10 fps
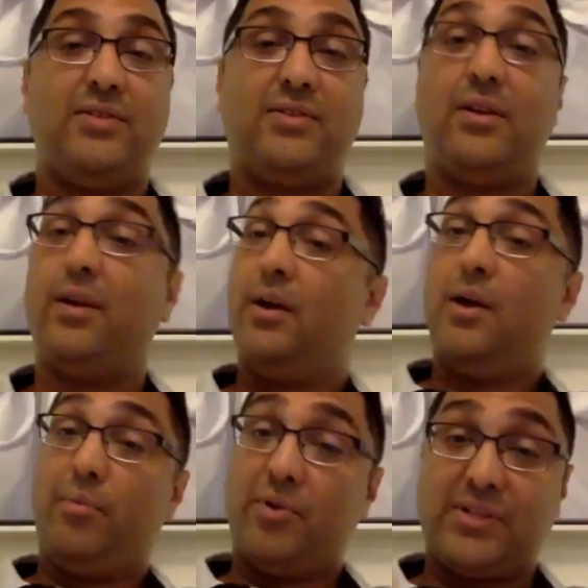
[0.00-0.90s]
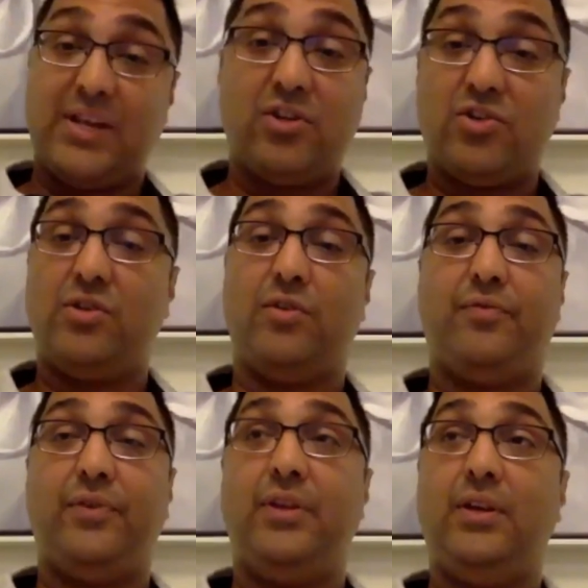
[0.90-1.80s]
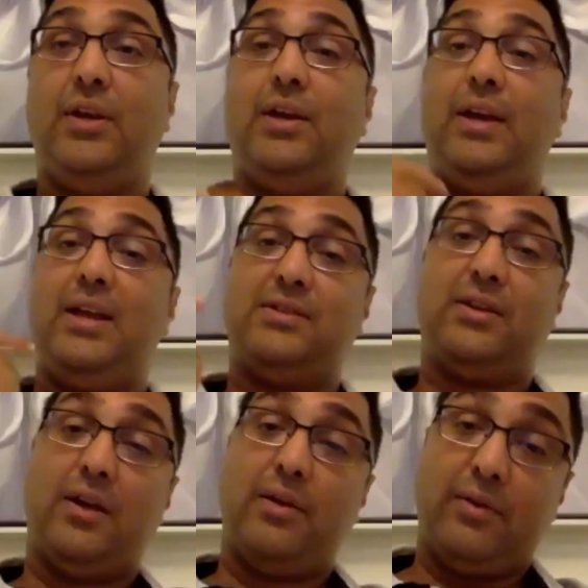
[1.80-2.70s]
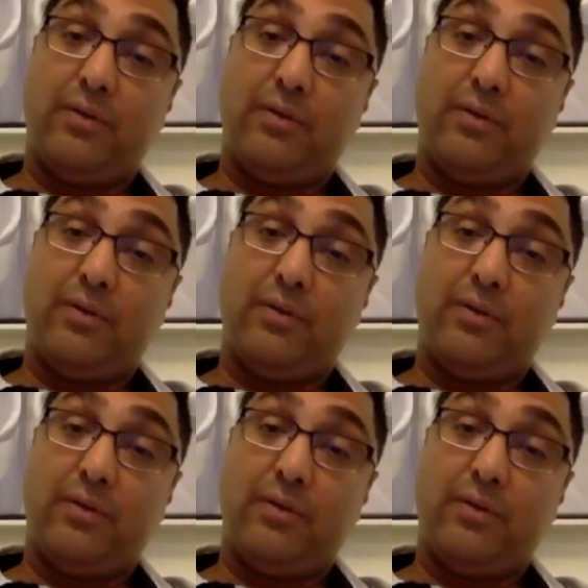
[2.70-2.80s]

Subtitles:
is it a percentage deal fee? Is it a